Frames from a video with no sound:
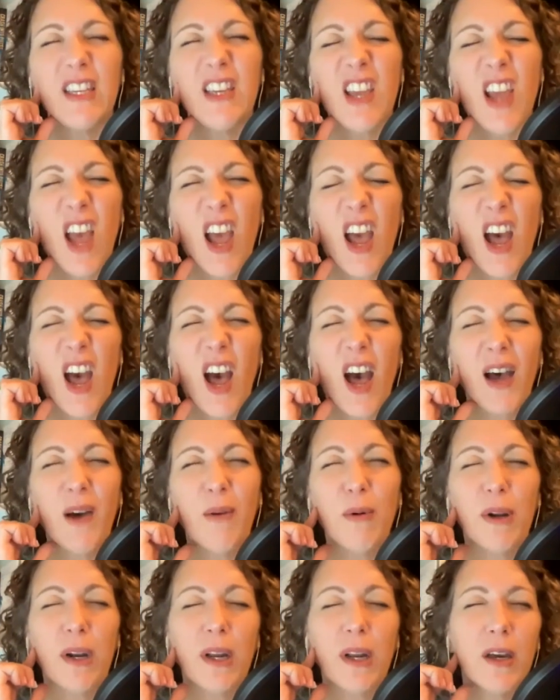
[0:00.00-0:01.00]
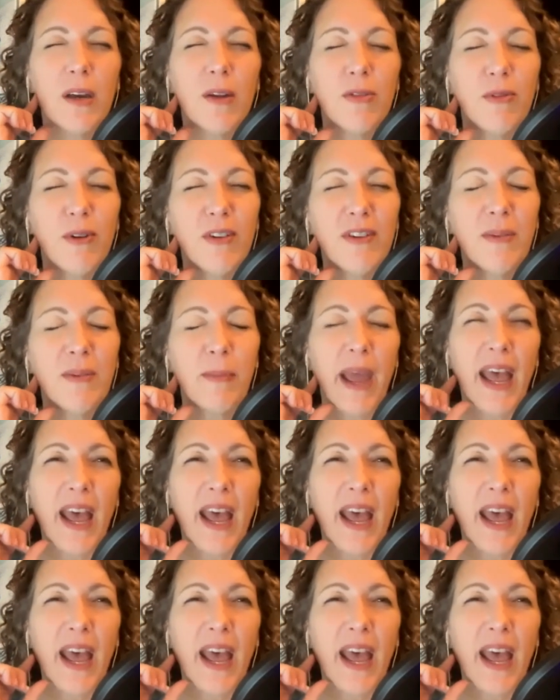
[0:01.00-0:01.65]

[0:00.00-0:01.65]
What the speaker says: yeah, I want to go throw some